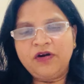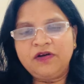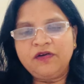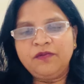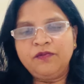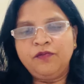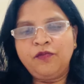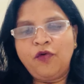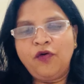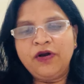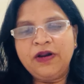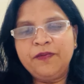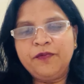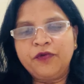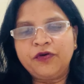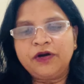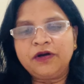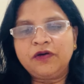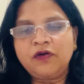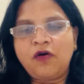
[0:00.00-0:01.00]
more
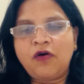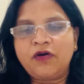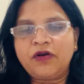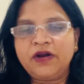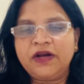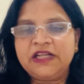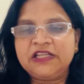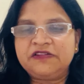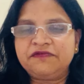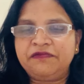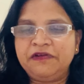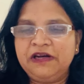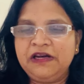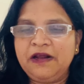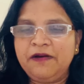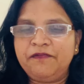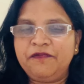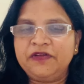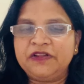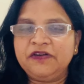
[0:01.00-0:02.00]
important organ is filled
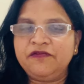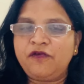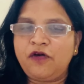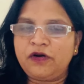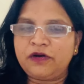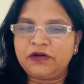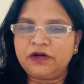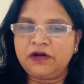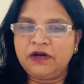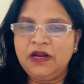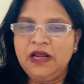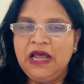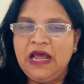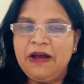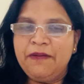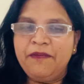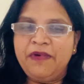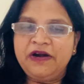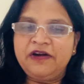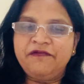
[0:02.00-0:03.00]
up with the water.
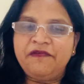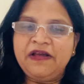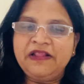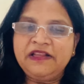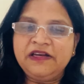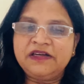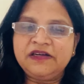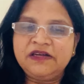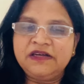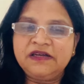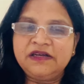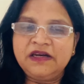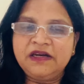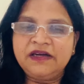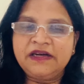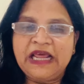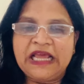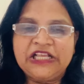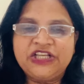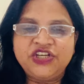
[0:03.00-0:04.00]
But when the
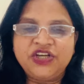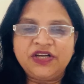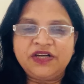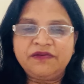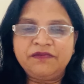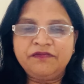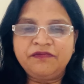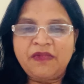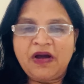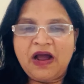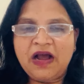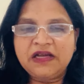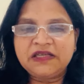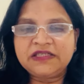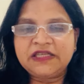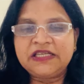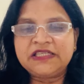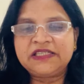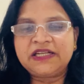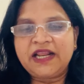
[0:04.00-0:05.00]
danger marks
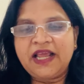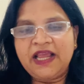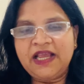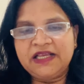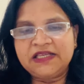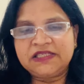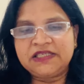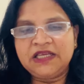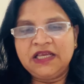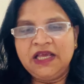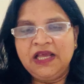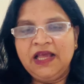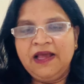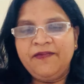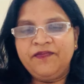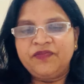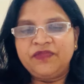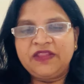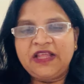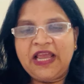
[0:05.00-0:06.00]
is raised,
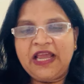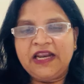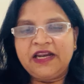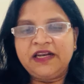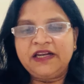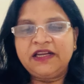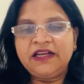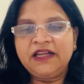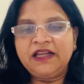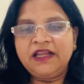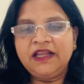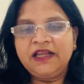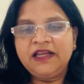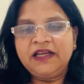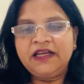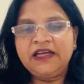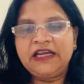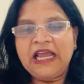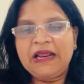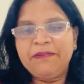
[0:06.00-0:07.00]
then
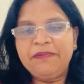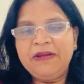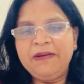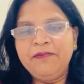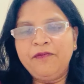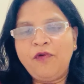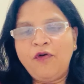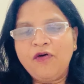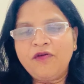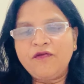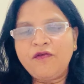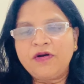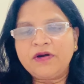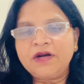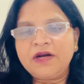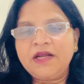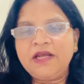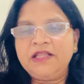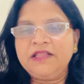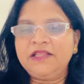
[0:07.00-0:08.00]
can be more water
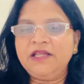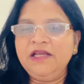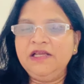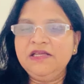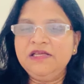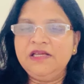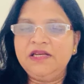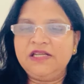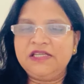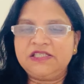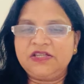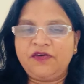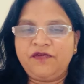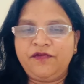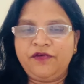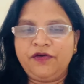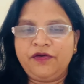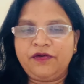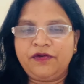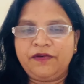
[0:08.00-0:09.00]
in the
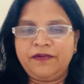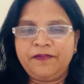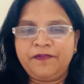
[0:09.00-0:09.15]
reservoir.